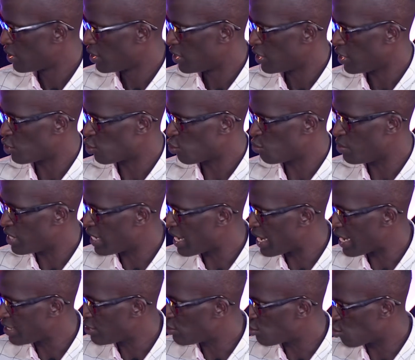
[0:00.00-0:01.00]
It would be
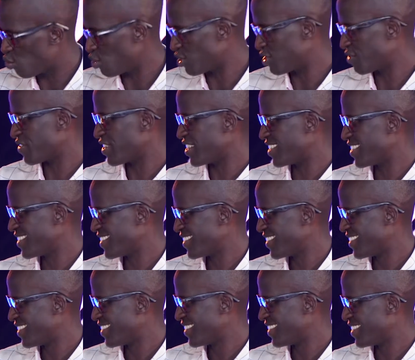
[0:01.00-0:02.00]
hard to quantify.
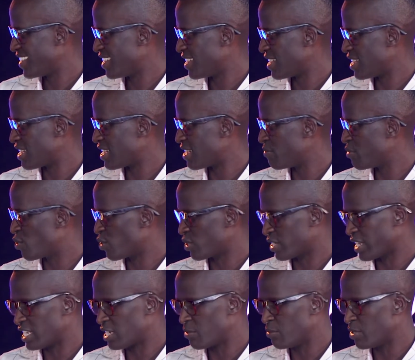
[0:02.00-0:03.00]
Because
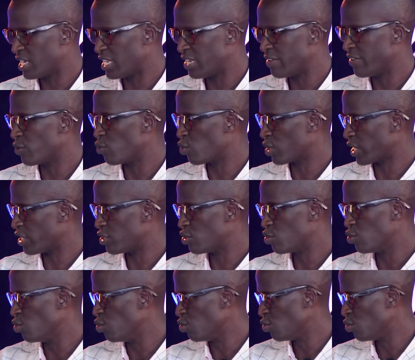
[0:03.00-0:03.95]
ultimately, even what I do,